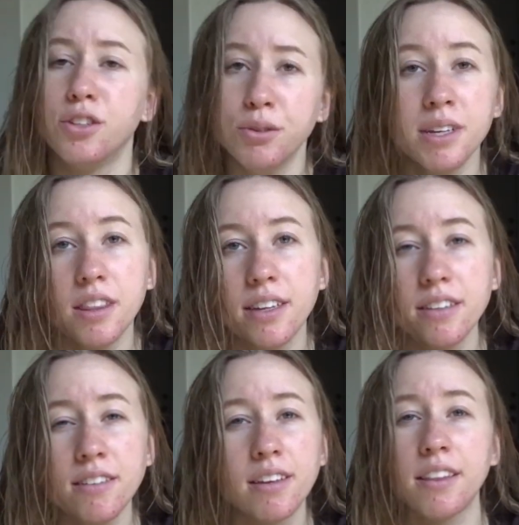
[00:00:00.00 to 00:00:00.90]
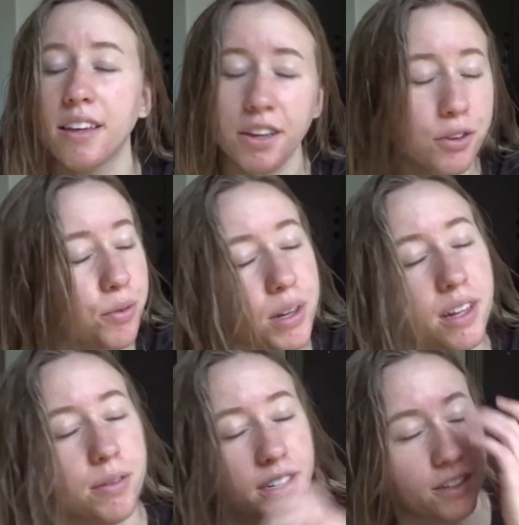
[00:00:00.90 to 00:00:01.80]
doing things that you don't really
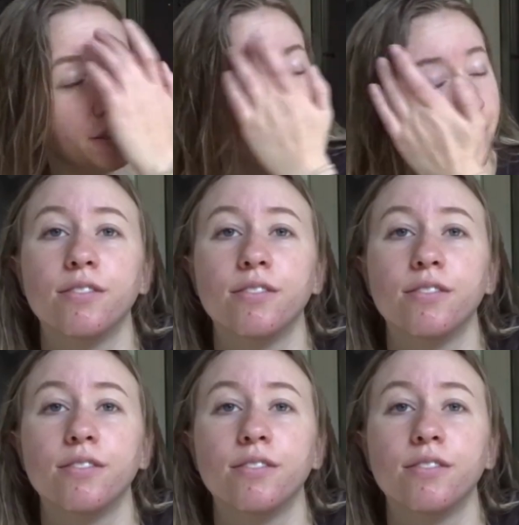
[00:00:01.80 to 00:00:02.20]
want to do.